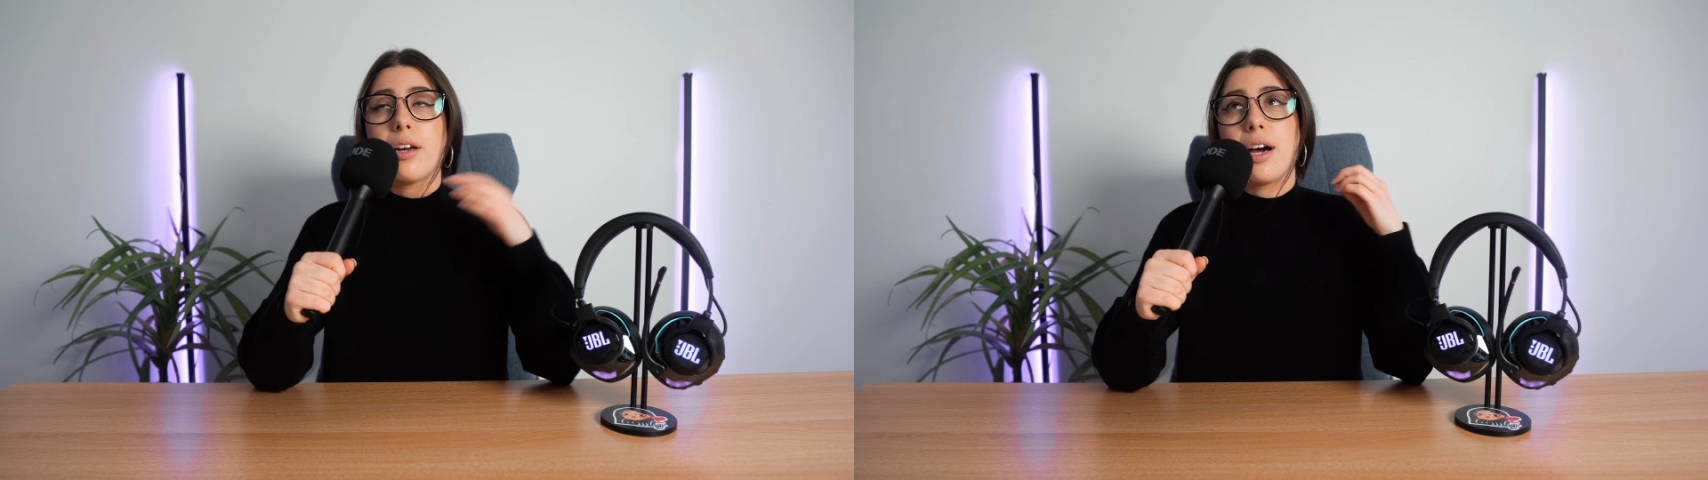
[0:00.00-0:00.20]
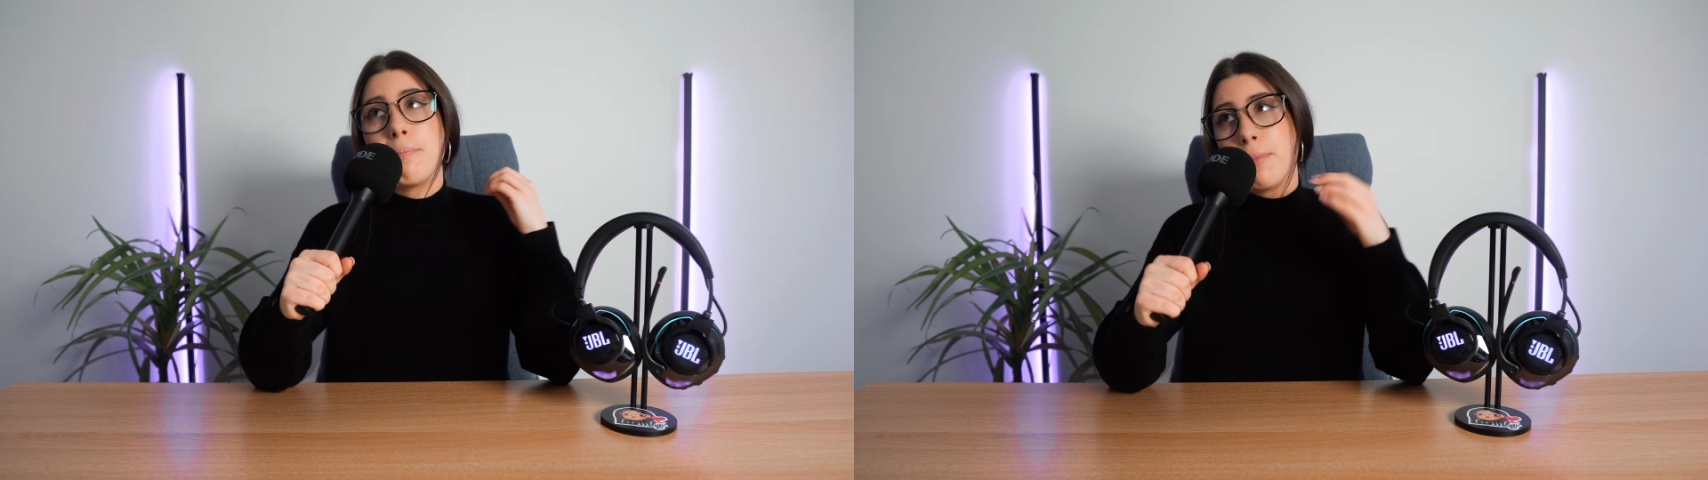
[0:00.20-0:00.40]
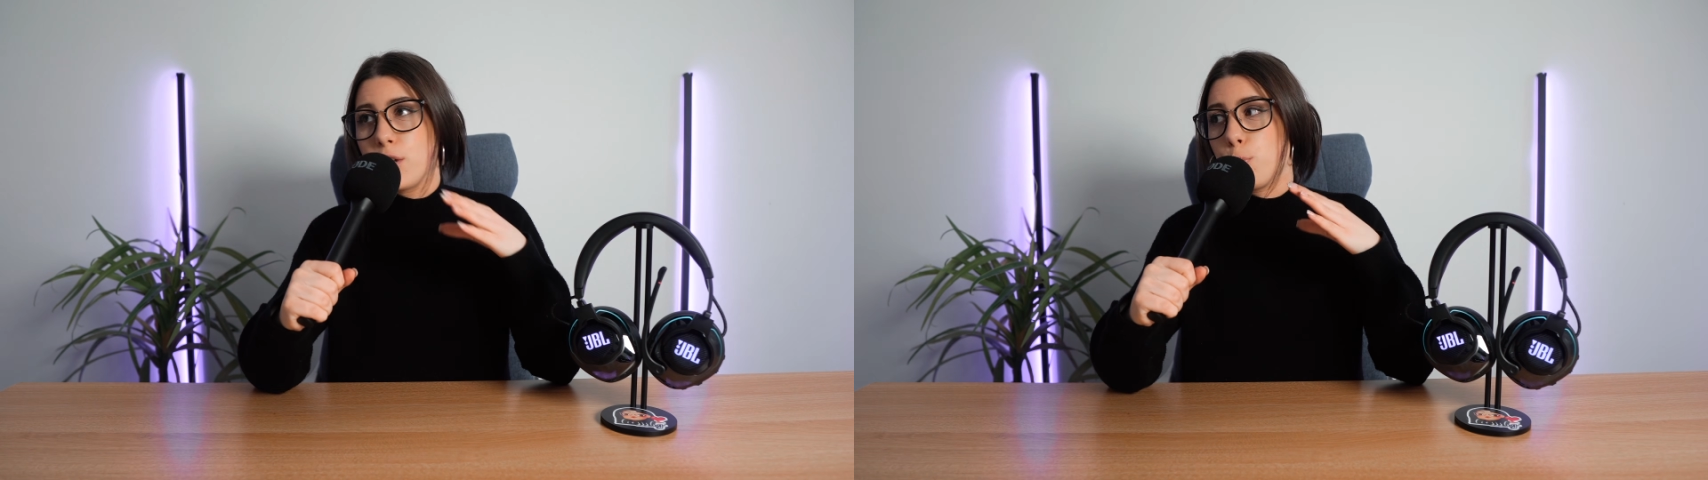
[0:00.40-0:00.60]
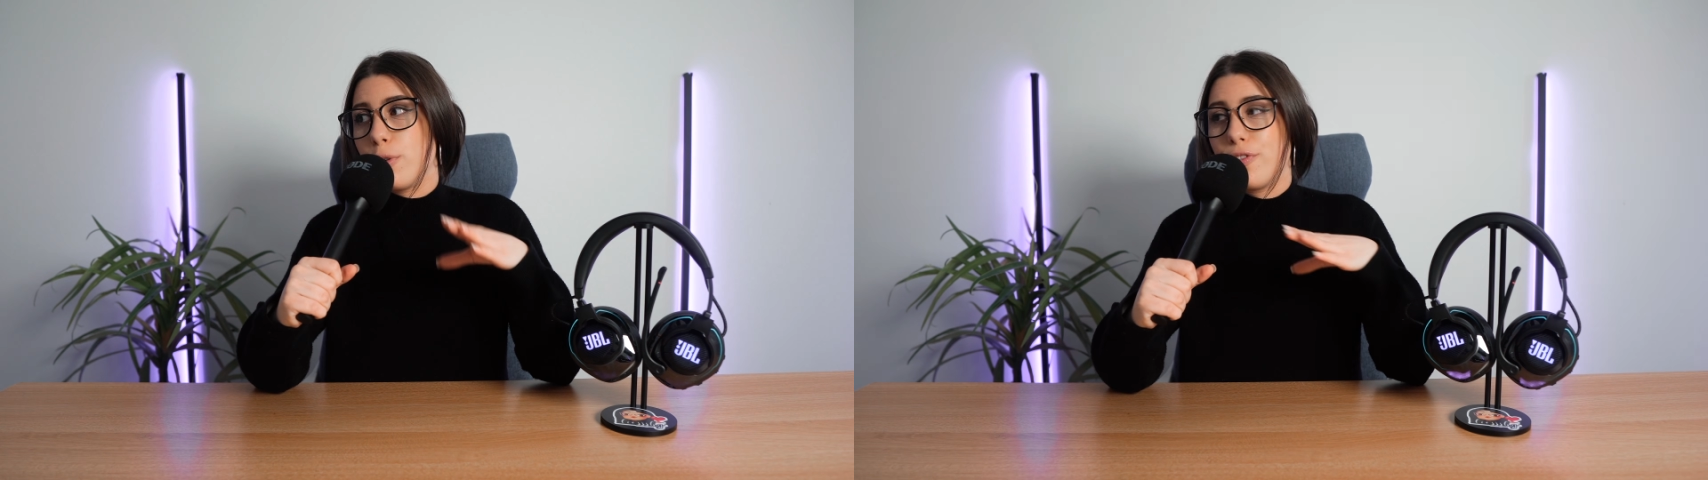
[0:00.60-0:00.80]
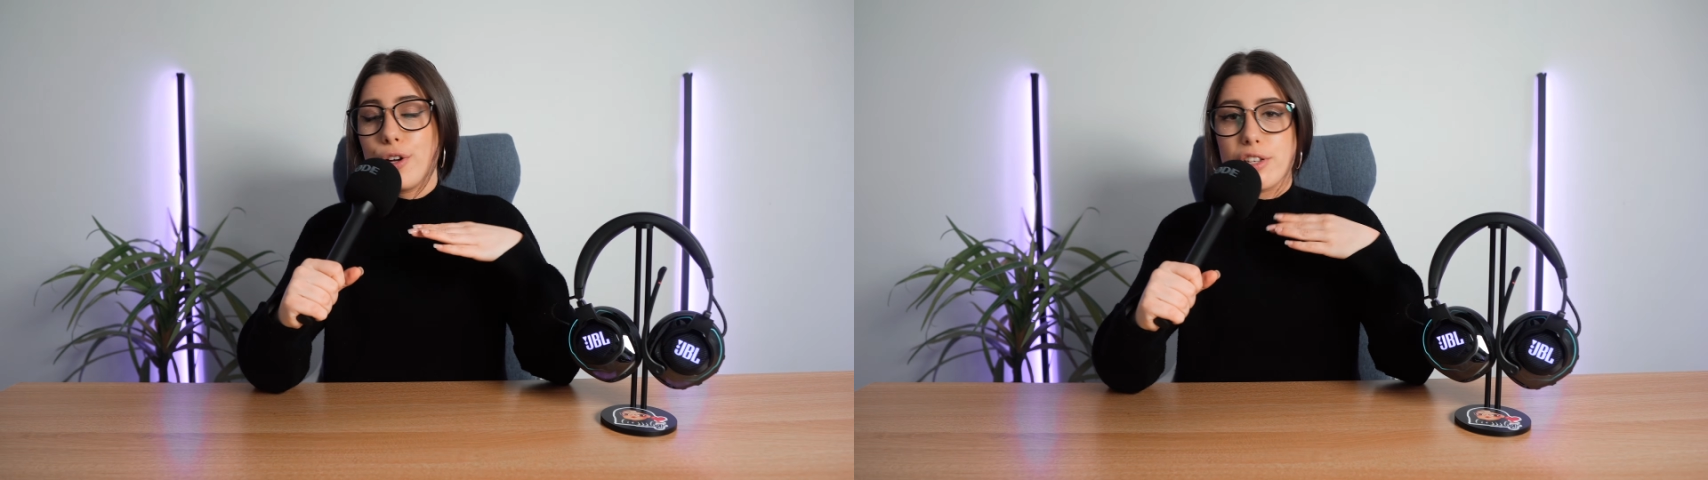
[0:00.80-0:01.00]
I much
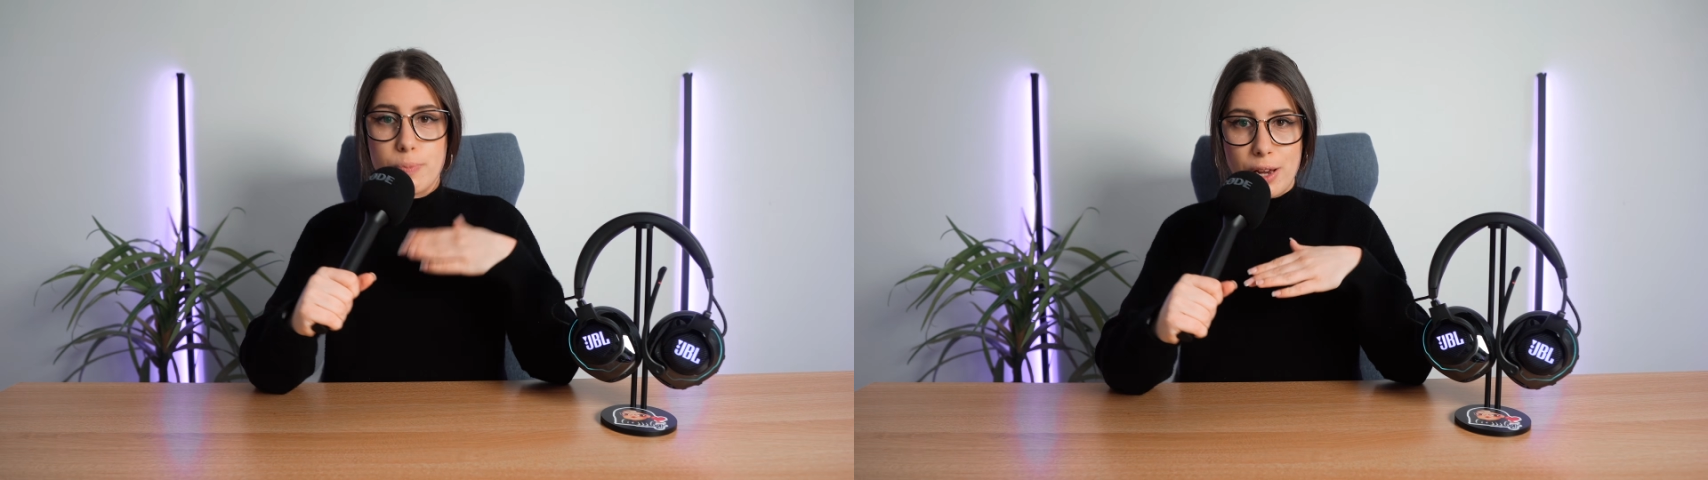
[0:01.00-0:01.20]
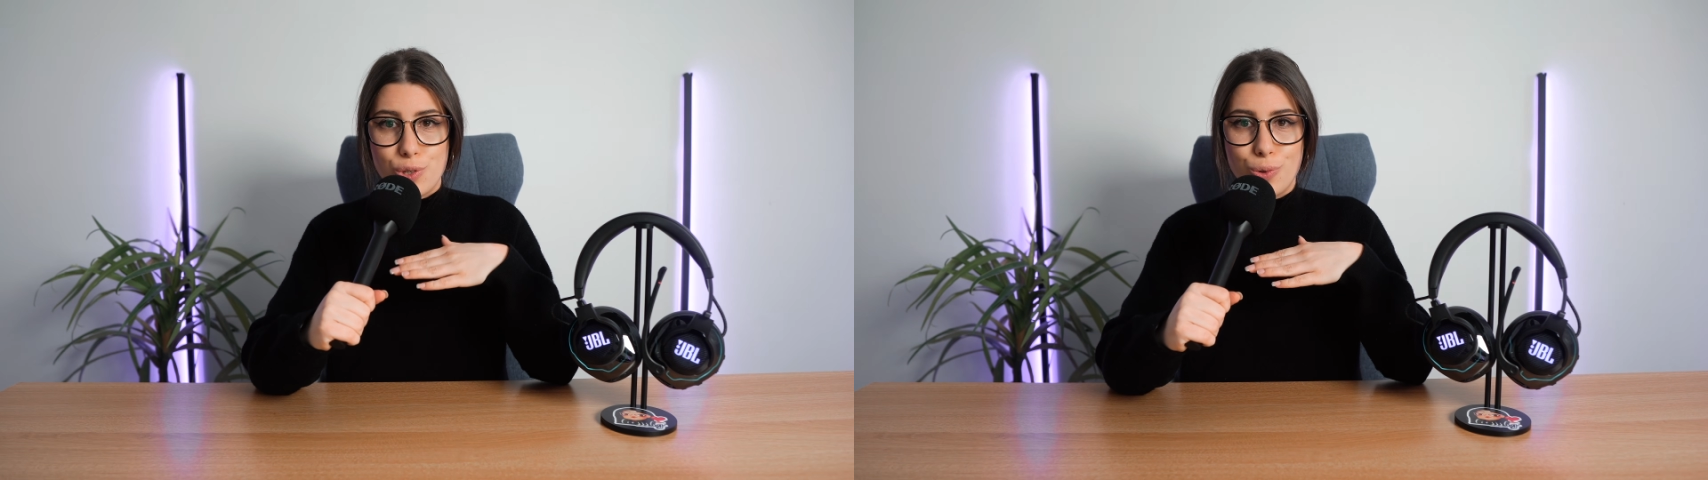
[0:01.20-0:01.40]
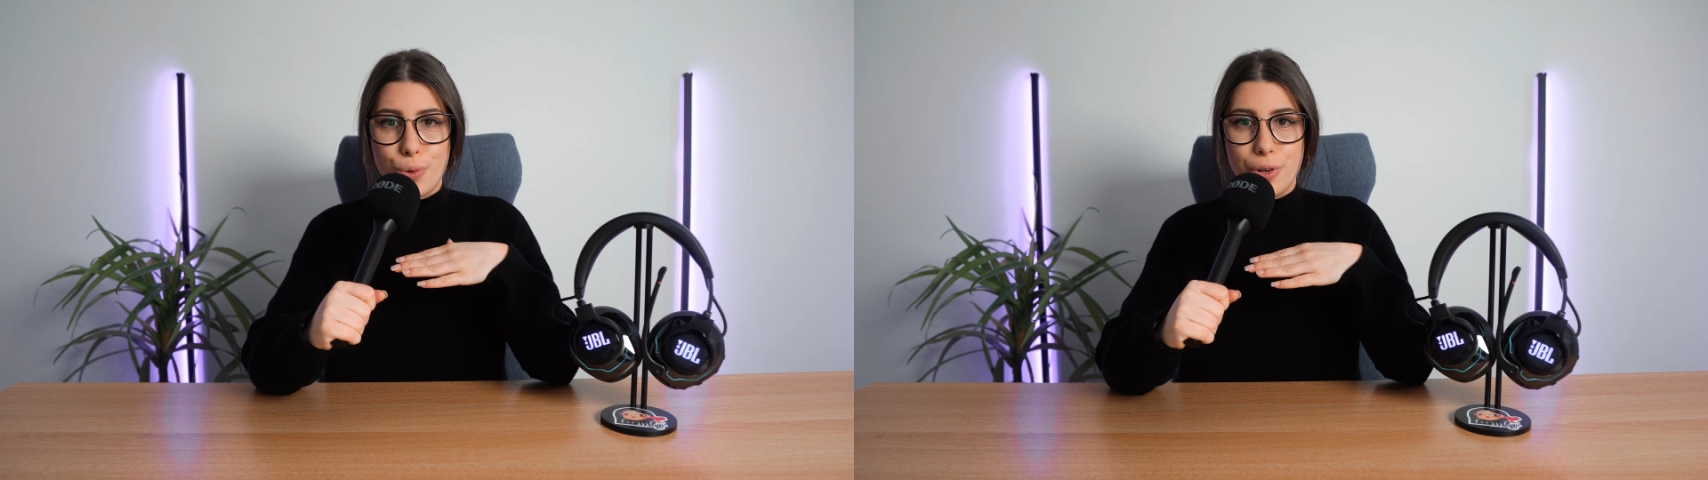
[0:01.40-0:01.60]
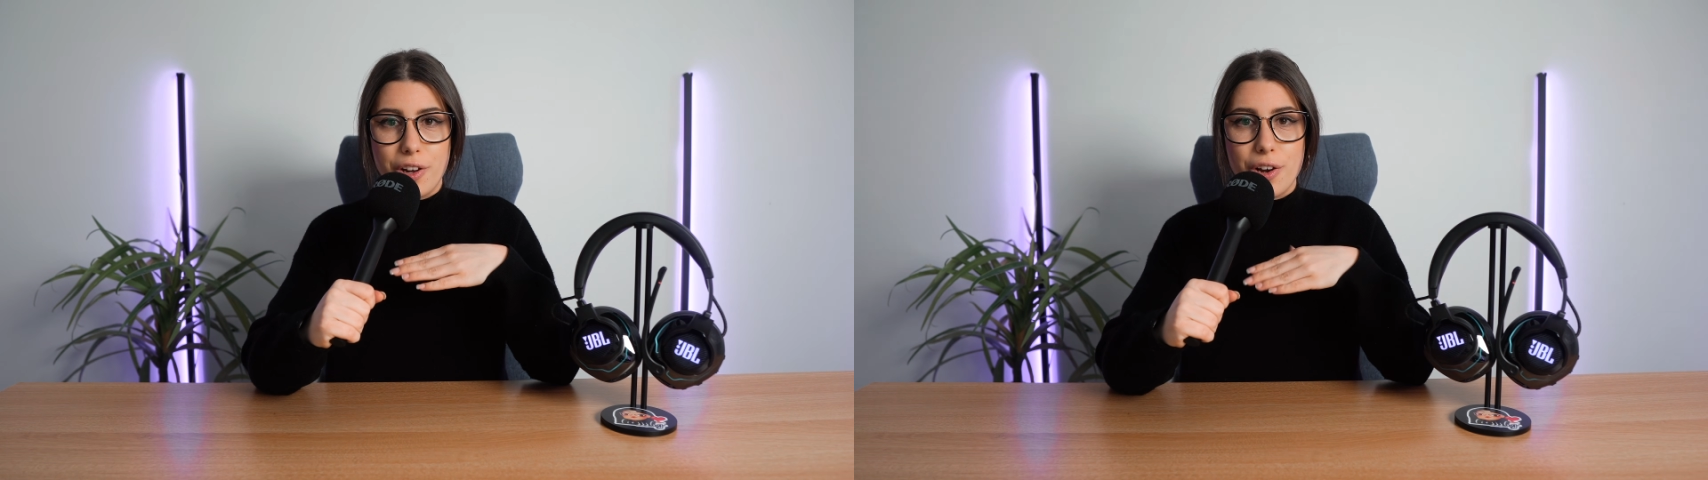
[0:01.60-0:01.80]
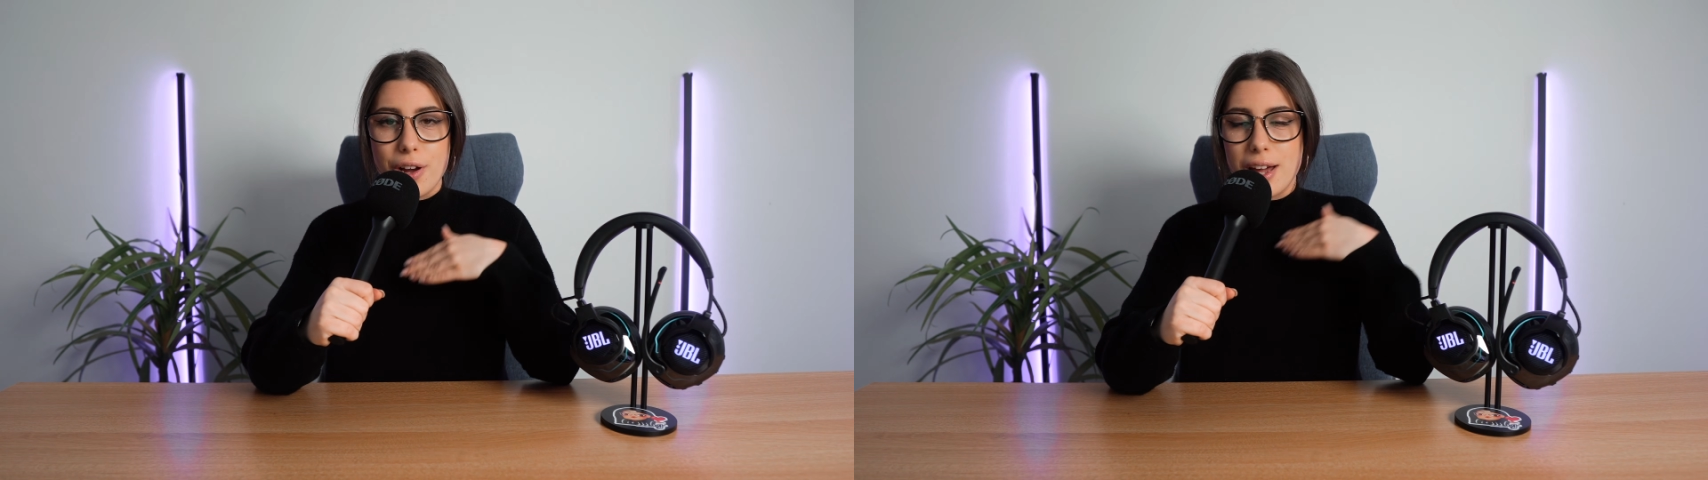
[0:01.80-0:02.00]
prefer spatial audio